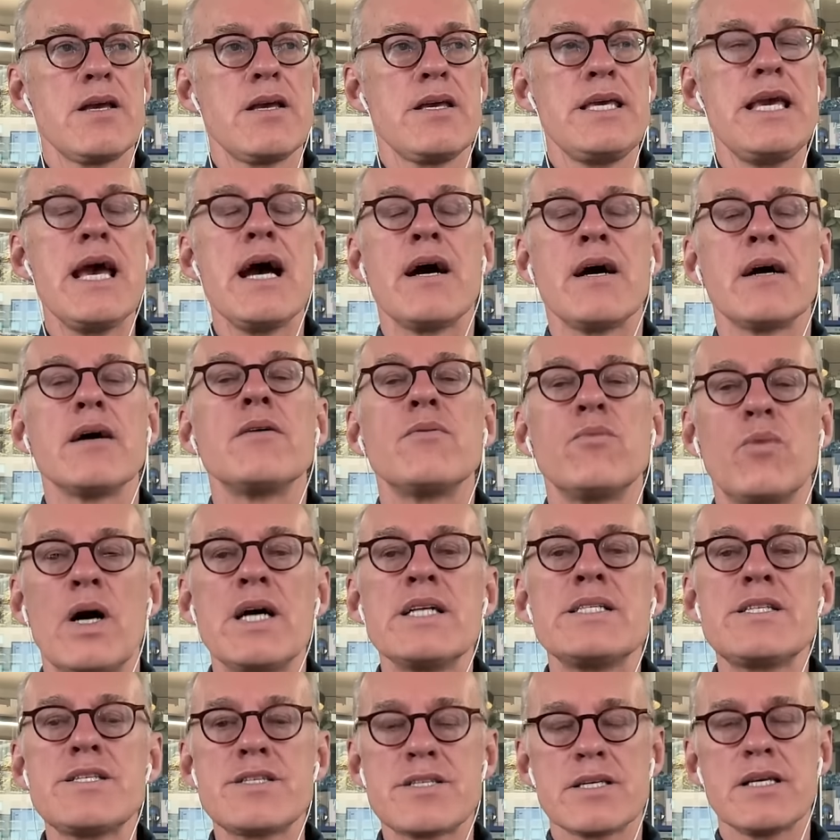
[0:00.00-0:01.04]
Yeah.
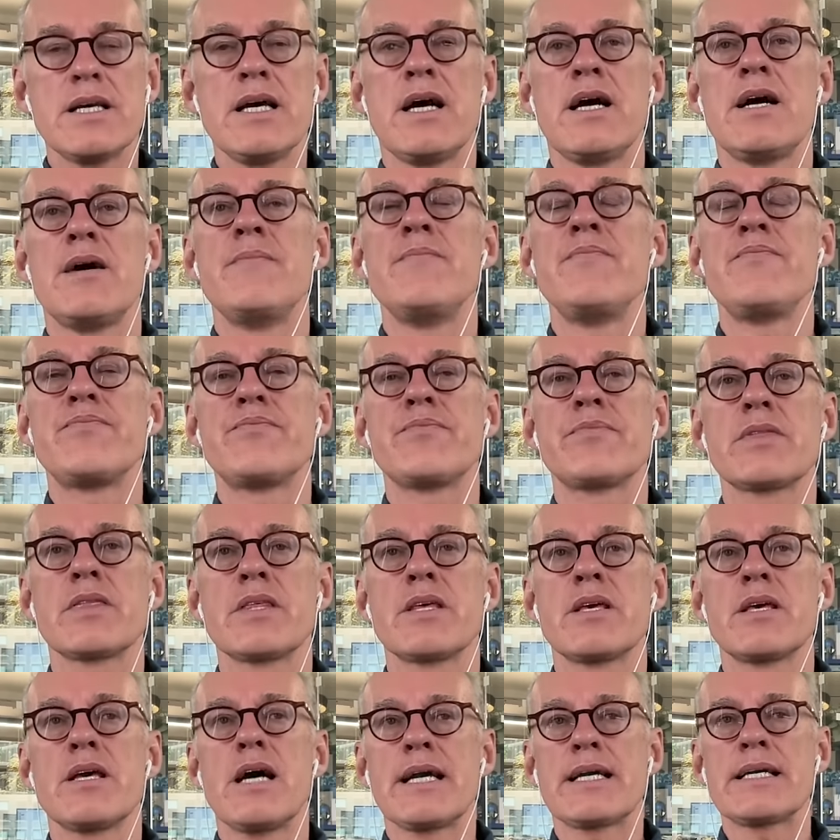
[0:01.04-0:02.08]
Once um,
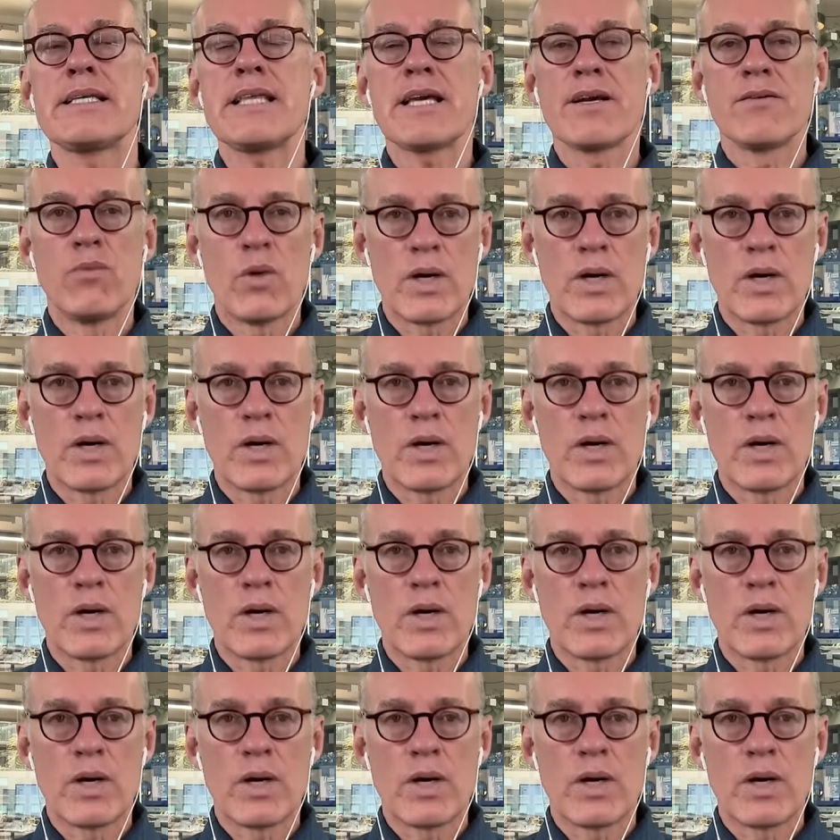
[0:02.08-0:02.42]
I can think of